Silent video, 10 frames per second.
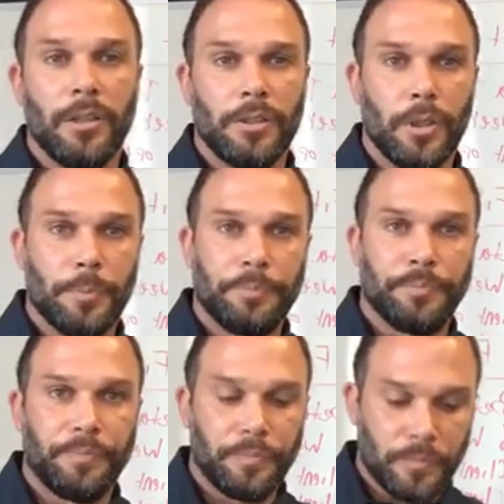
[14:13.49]

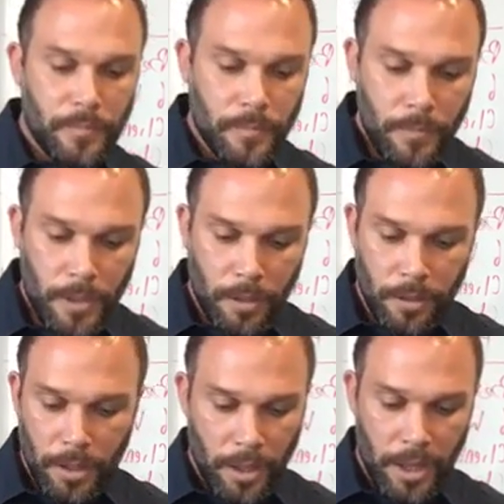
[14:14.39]
So
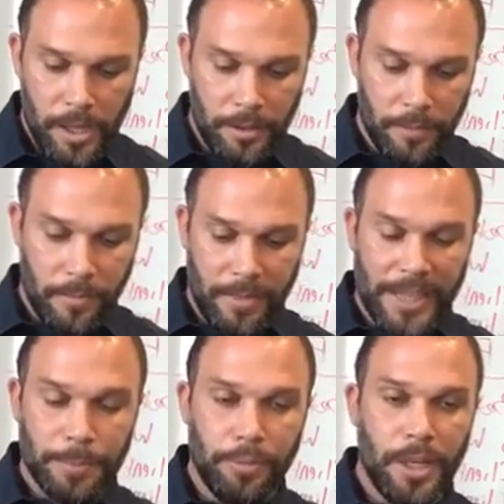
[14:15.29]

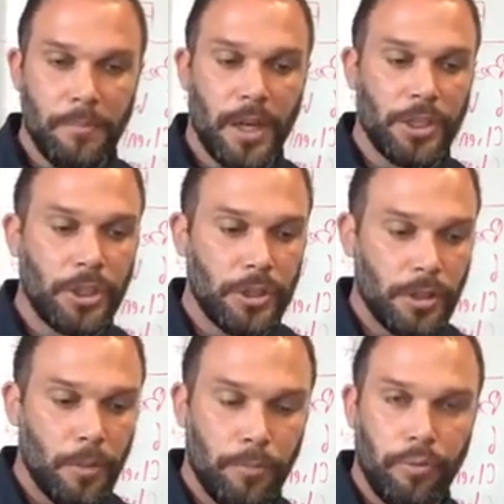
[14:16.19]
that's pretty
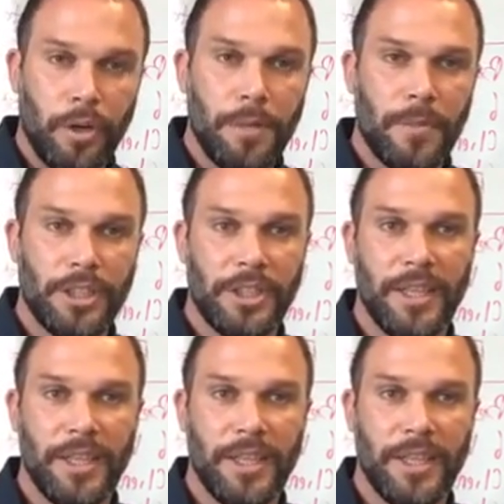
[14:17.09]
much it.